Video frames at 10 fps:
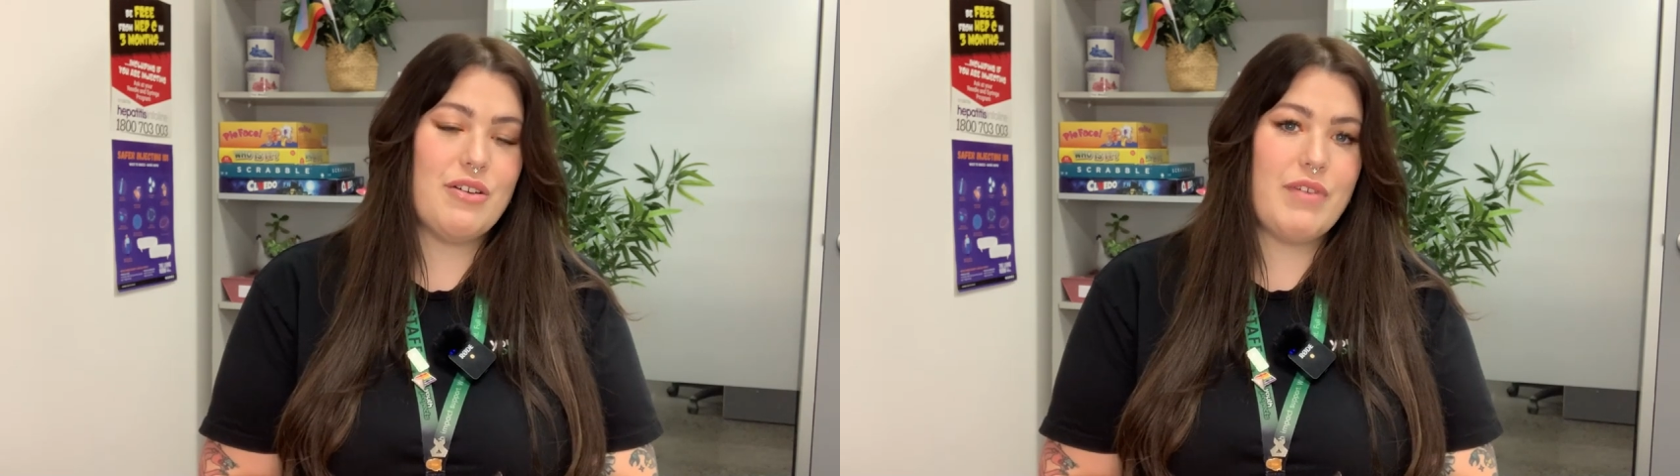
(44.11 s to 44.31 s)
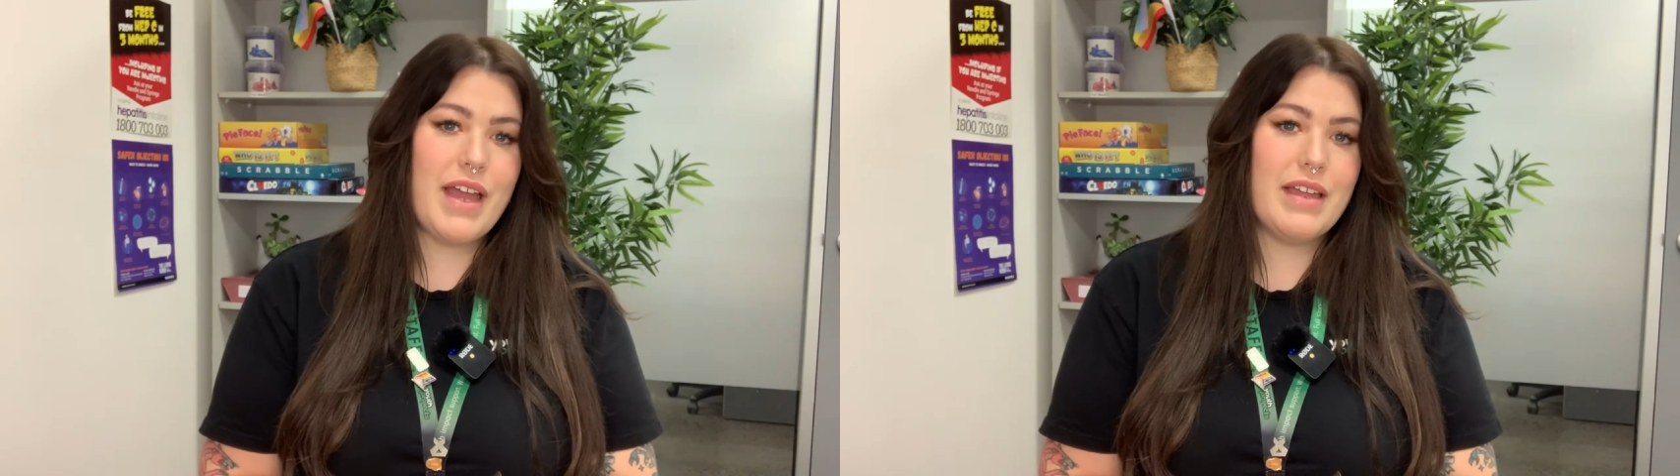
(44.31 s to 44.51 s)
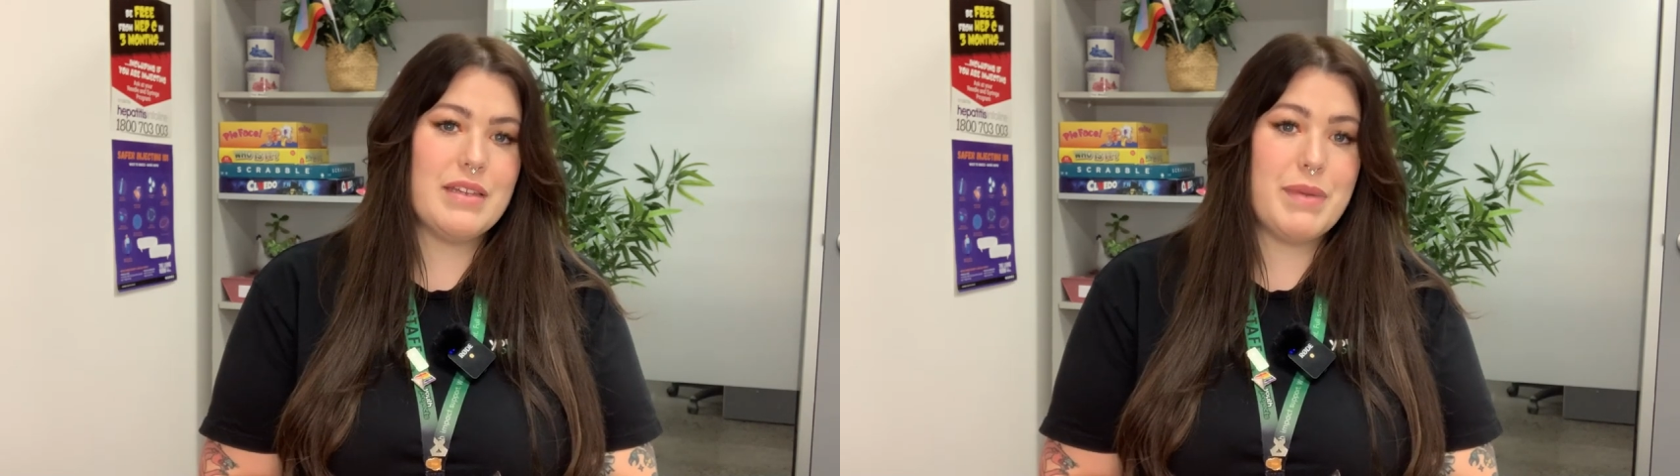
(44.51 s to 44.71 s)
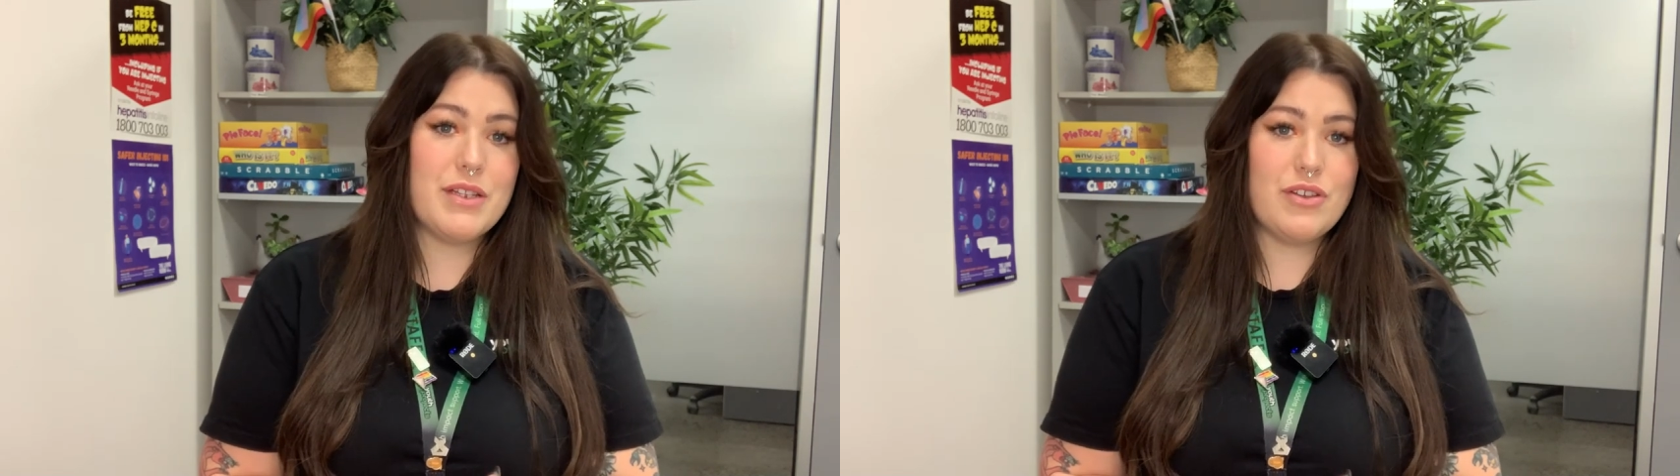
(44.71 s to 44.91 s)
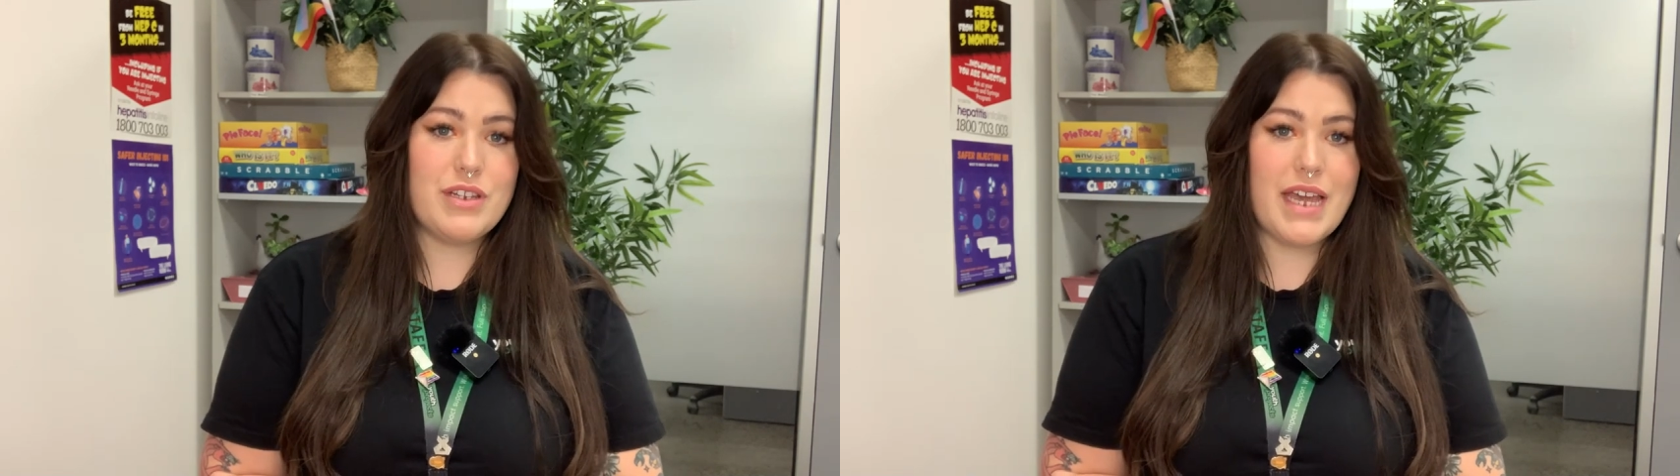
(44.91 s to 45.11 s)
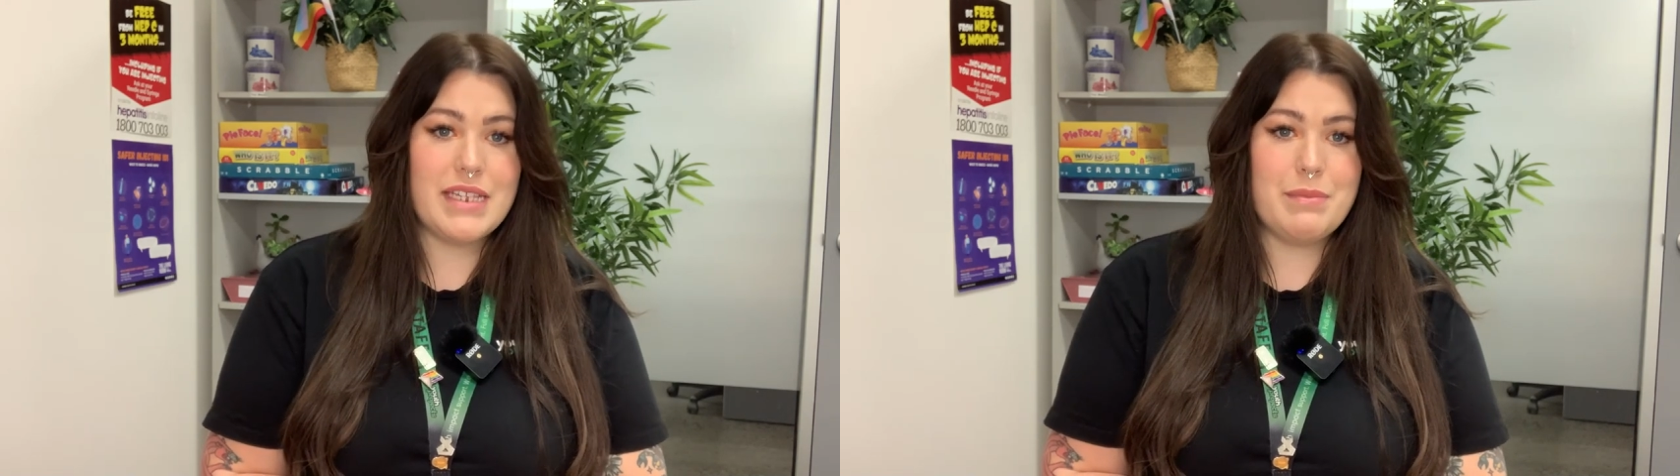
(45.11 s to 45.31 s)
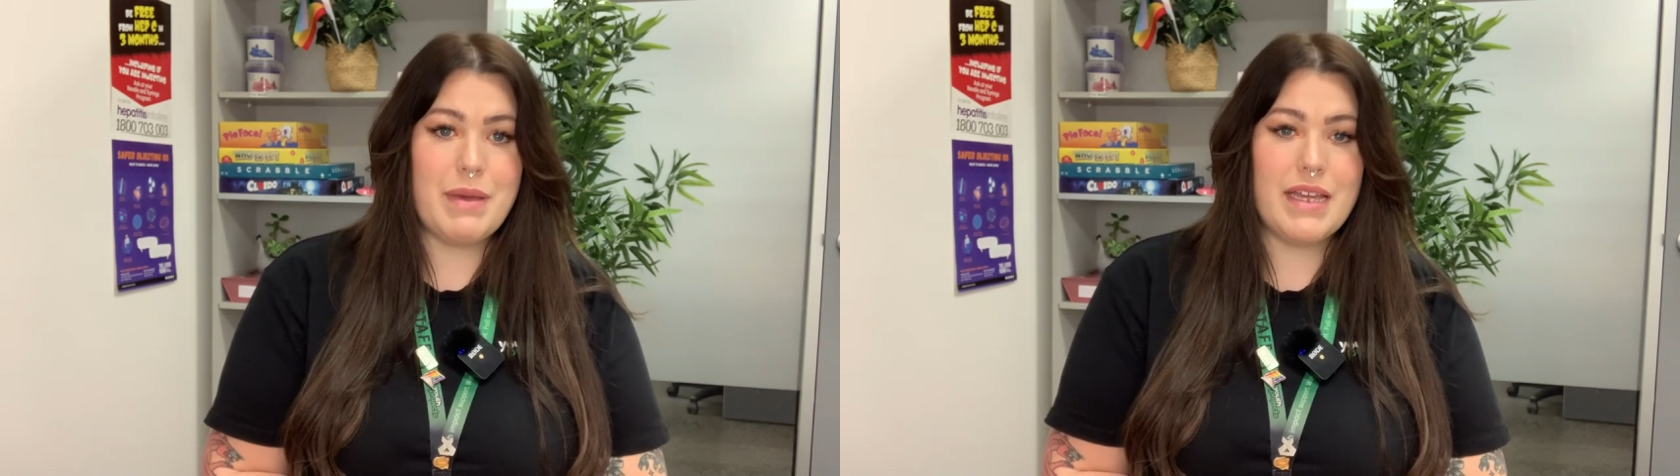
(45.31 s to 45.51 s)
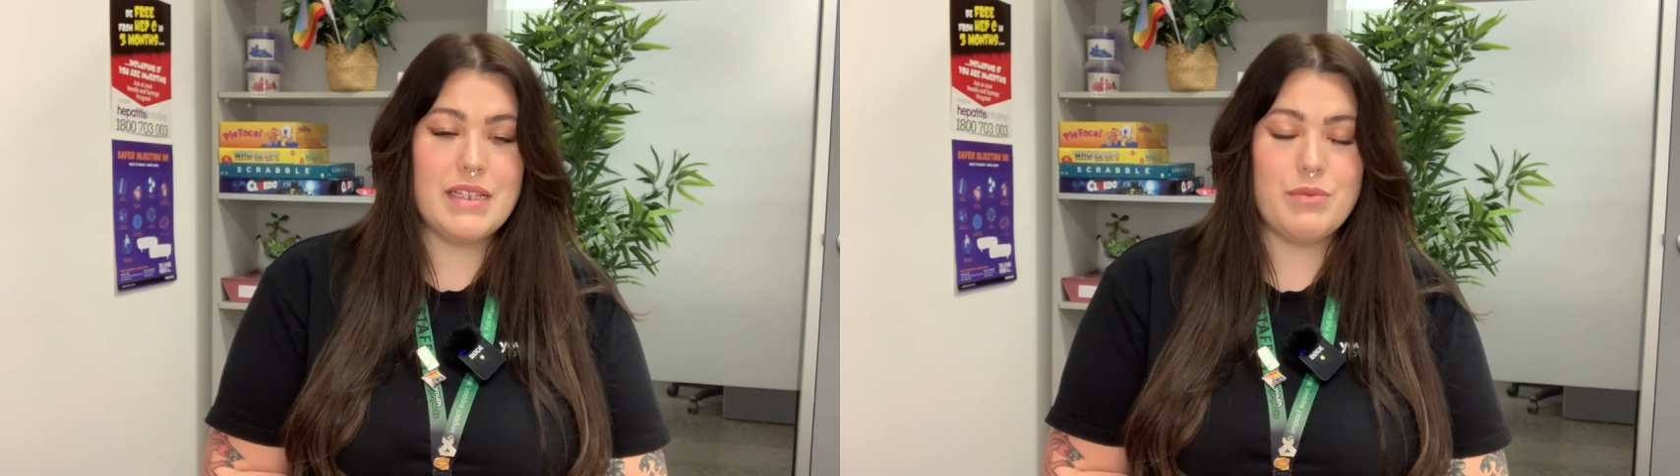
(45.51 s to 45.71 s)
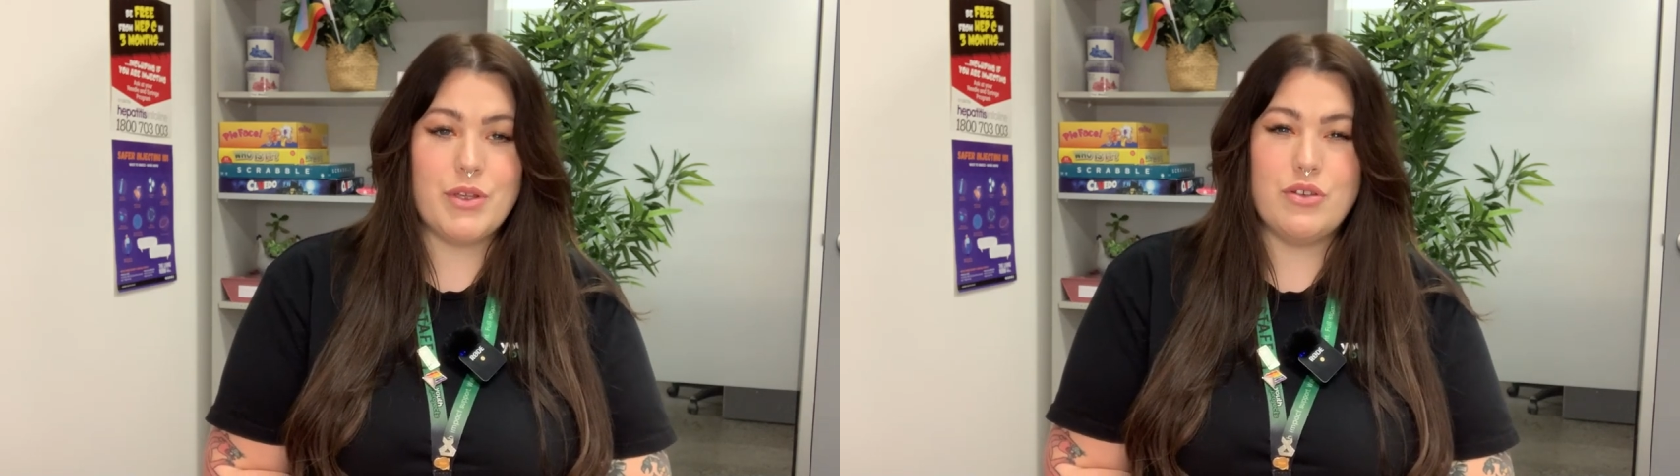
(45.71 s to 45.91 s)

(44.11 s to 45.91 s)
around benzodiazepines when